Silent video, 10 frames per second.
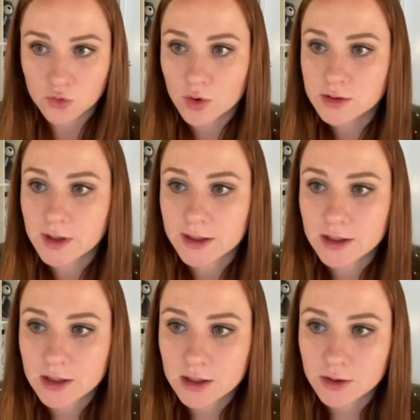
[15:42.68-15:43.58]
Or
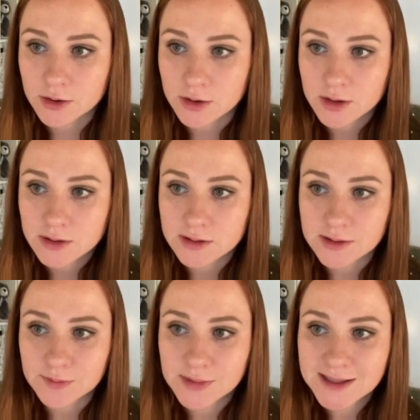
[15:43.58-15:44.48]
like here,
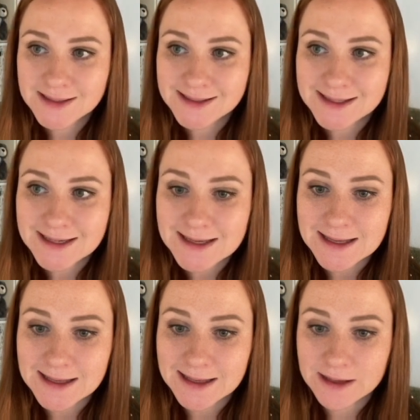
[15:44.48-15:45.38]

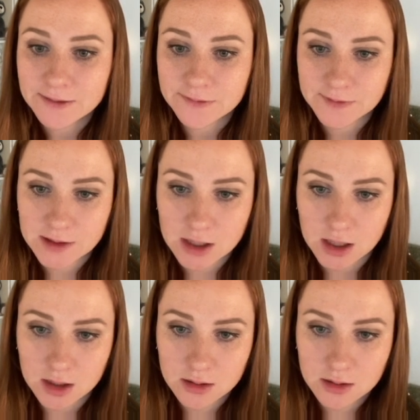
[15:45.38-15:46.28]

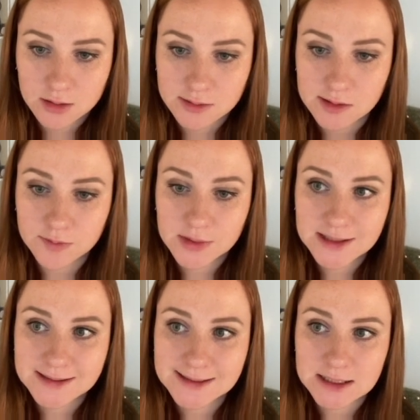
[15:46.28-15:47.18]

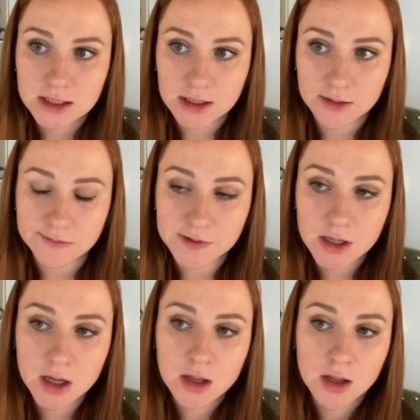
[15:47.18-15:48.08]

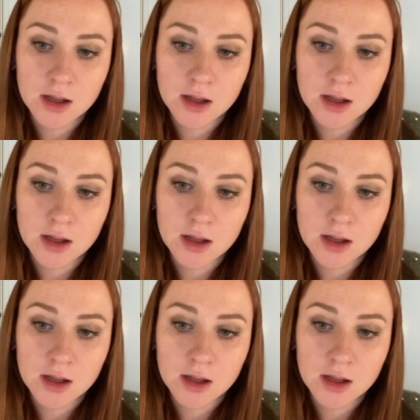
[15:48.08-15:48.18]
Dmitrievna.